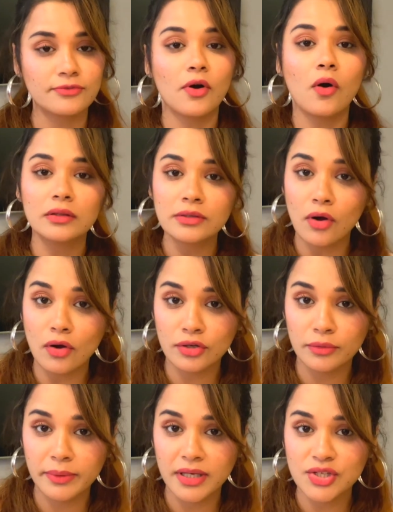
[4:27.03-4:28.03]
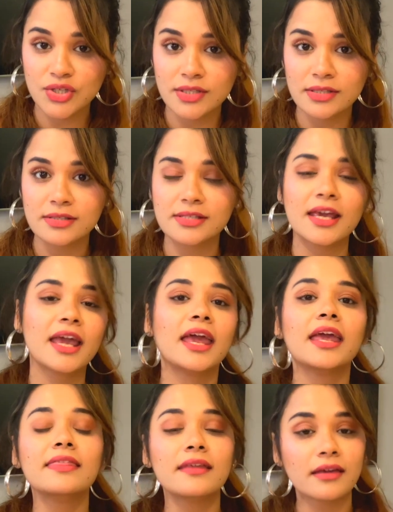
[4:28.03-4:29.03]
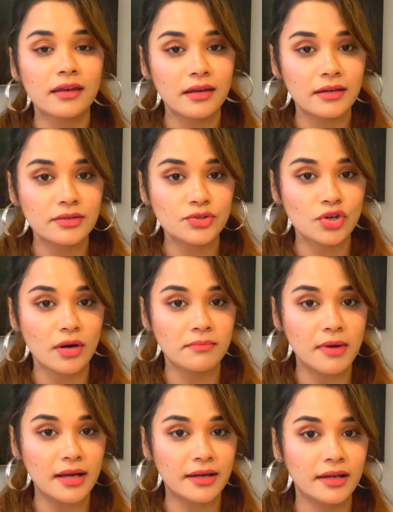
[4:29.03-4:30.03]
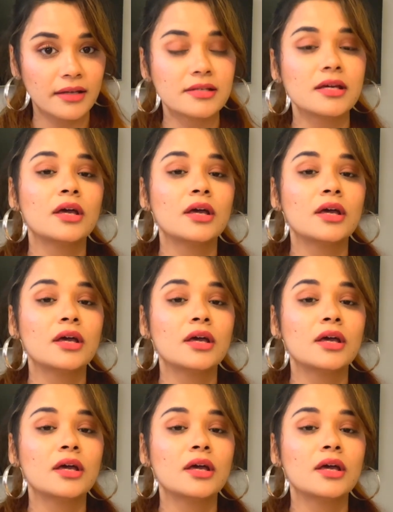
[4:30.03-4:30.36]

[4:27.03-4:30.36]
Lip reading: all the occupations in the Canadian job market.